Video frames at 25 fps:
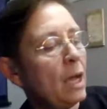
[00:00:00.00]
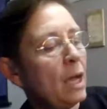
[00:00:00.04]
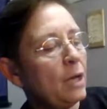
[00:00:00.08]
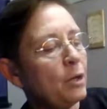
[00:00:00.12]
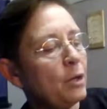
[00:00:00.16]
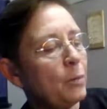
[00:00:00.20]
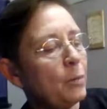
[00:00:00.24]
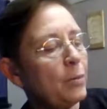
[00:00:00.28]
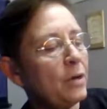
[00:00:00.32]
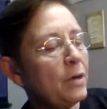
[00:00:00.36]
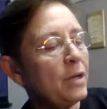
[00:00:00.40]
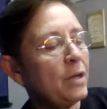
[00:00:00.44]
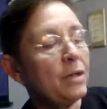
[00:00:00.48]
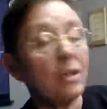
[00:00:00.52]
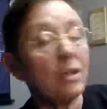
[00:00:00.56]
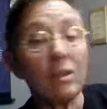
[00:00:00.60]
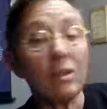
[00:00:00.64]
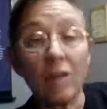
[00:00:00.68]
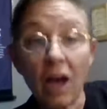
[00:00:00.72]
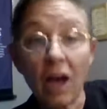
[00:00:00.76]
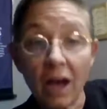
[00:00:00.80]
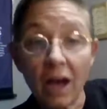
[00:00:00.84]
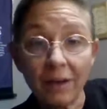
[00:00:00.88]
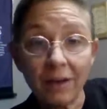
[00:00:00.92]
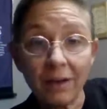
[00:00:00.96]
and you put in the
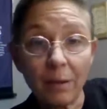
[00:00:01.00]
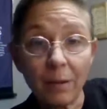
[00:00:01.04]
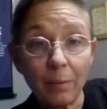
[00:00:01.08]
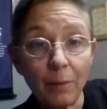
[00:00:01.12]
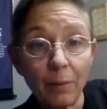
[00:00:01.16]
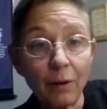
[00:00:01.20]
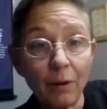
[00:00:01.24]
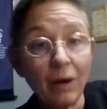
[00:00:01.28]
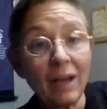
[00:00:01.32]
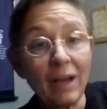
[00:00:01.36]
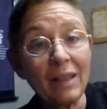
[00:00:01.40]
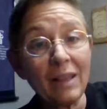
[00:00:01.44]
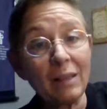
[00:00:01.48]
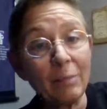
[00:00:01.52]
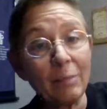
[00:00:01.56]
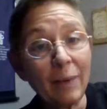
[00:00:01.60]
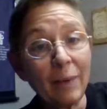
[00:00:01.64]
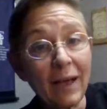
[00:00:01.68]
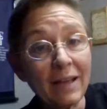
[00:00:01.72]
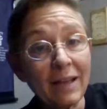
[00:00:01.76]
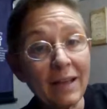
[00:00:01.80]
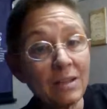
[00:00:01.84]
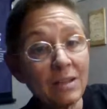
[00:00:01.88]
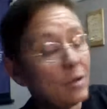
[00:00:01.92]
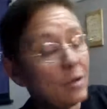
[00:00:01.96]
lot number and the
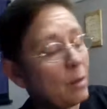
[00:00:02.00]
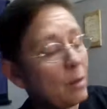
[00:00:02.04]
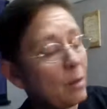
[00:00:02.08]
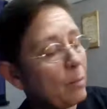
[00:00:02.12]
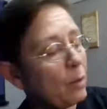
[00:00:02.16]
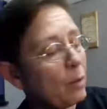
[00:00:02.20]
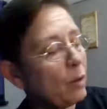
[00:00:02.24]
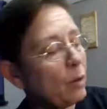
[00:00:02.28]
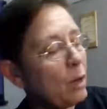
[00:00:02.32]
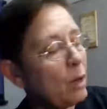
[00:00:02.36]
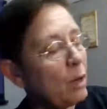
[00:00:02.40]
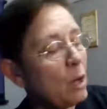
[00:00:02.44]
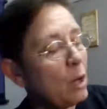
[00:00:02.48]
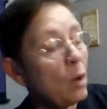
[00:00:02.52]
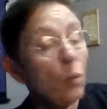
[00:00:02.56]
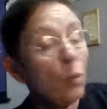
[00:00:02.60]
batch number.